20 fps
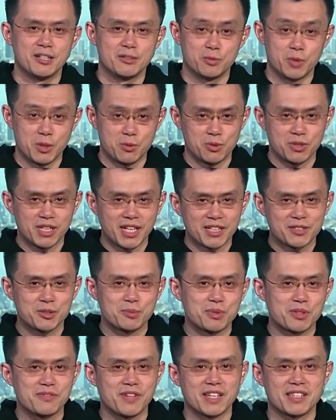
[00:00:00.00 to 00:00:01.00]
We would like
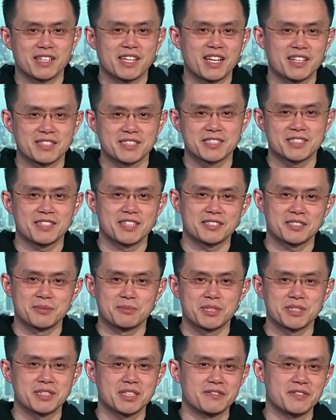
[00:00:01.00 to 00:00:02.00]
to provide the kind of
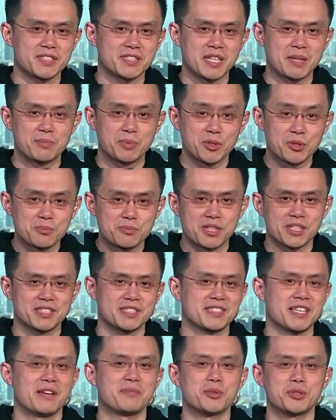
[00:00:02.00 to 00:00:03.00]
customer service that Bloomberg
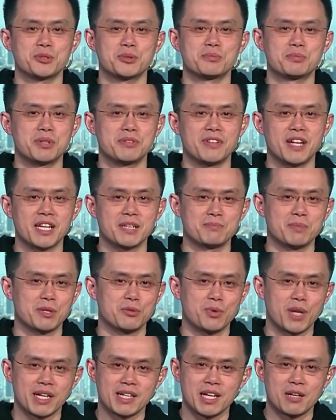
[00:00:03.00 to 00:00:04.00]
is able to provide,
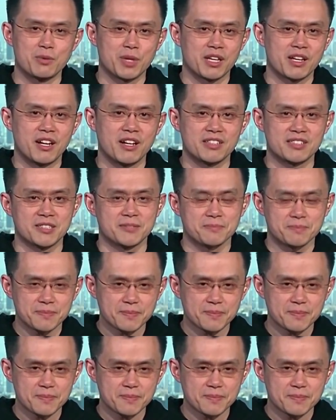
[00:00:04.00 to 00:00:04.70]
but right now we can't.